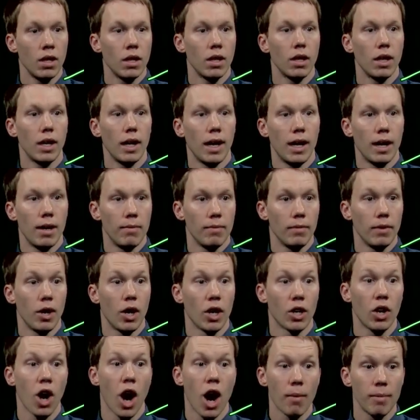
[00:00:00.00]

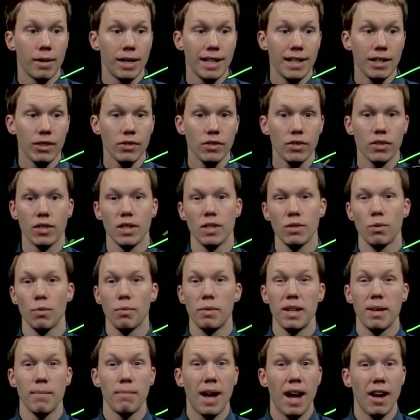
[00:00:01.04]
our carbonyl. So this will
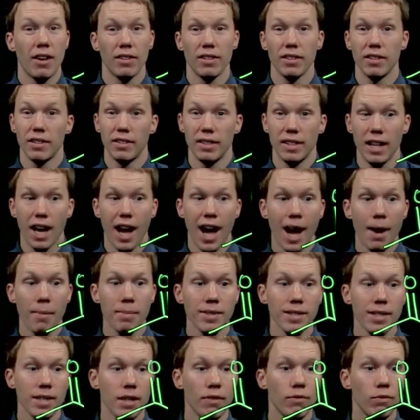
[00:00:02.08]
be about the
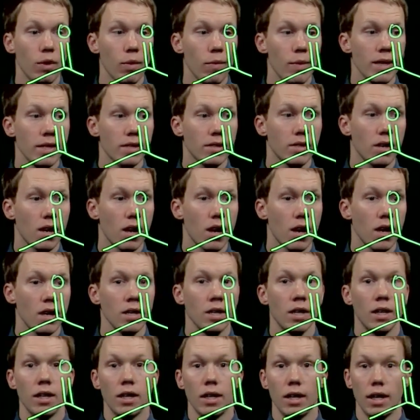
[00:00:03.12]
opposite of what we saw
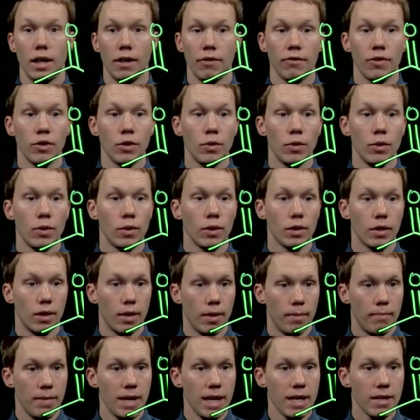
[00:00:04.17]
a few
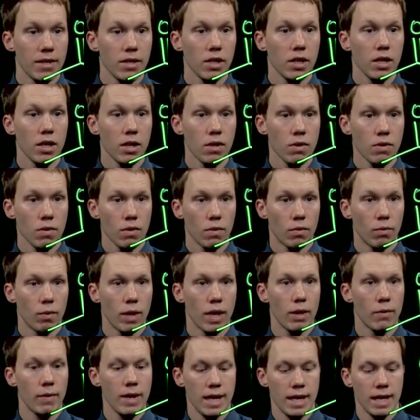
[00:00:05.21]
minutes ago,
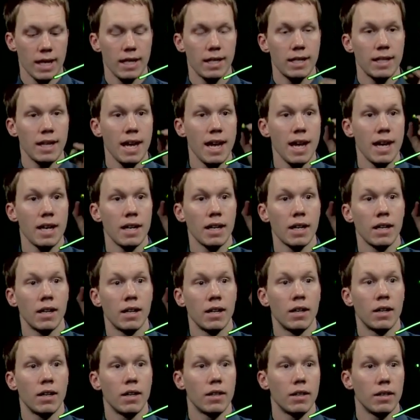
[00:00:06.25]
where we can take
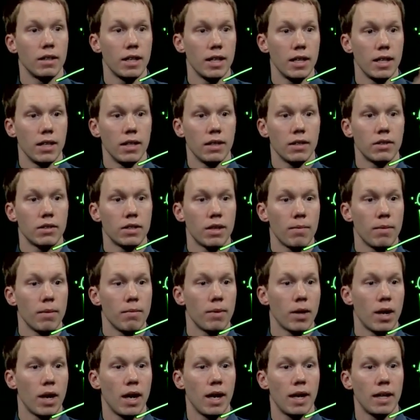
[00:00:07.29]
the double
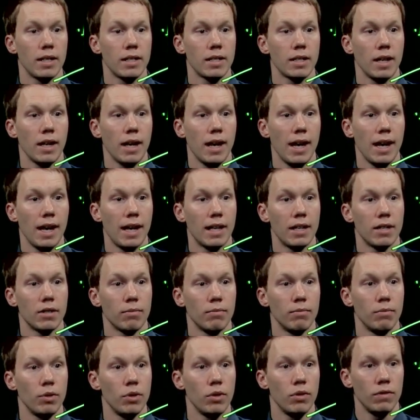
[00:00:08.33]
bond
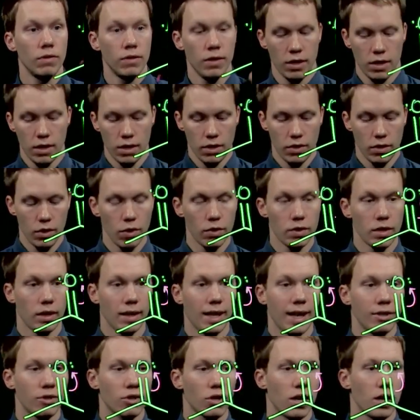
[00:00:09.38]
and move those
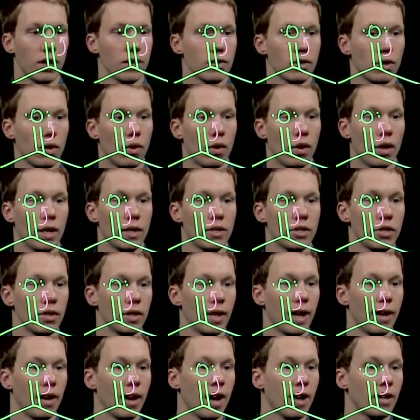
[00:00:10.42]
electrons onto
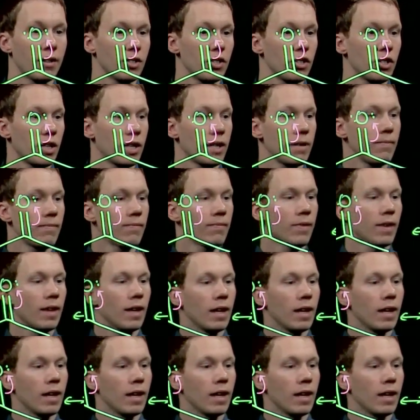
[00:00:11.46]
that oxygen.